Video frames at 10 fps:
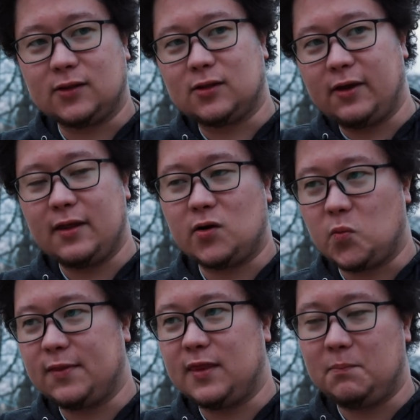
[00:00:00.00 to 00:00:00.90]
together
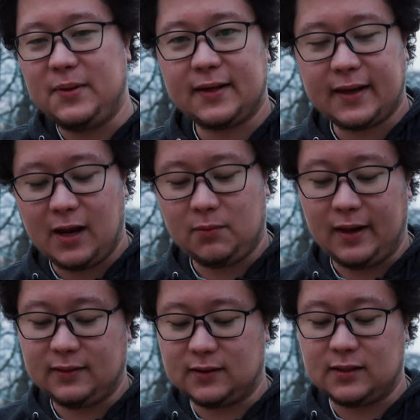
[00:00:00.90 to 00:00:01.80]
with the big cam
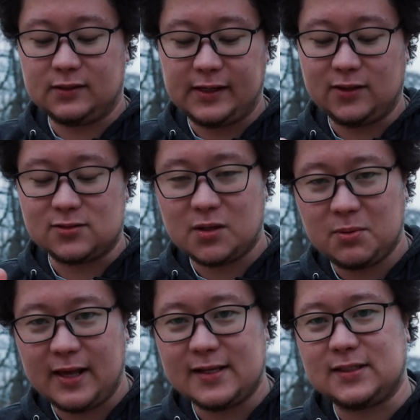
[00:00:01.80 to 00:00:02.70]
and try to
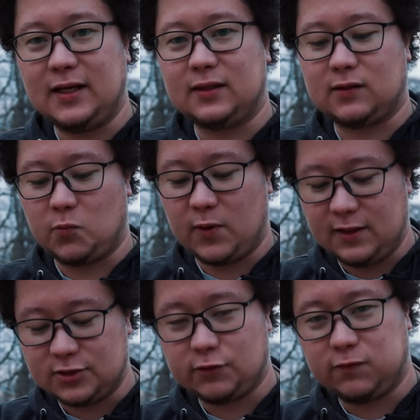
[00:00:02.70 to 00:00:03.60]
stabilize it with
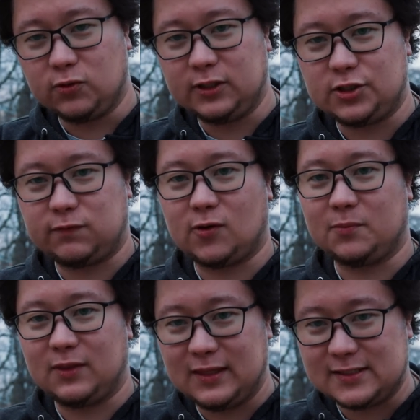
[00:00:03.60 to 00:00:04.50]
the footage
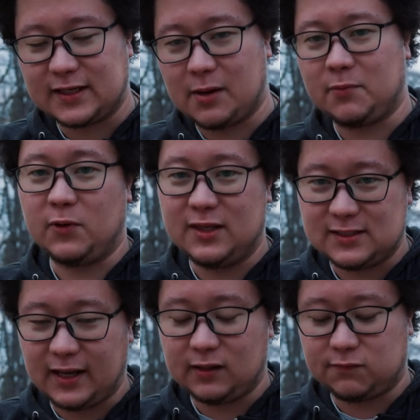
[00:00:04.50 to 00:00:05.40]
from this cam, with this
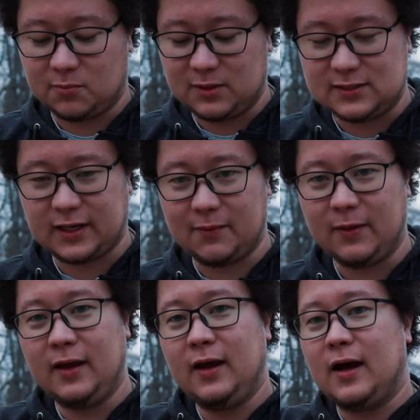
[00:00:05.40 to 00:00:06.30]
data from this cam,
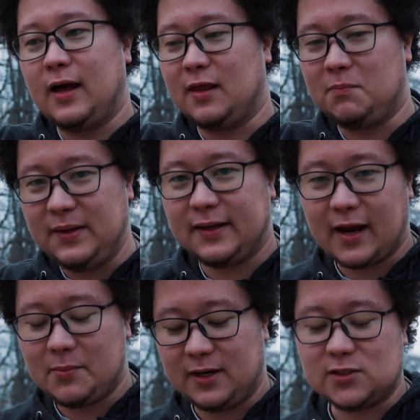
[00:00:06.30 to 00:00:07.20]
the big
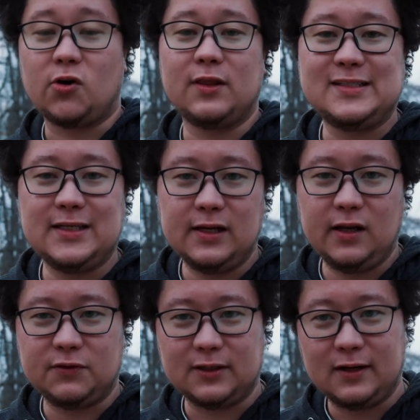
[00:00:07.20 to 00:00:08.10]
cameras on the Cine
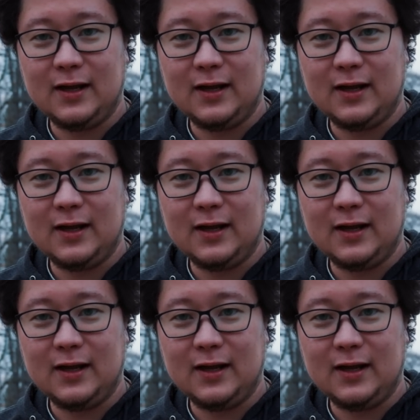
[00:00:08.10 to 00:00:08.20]
Lifter,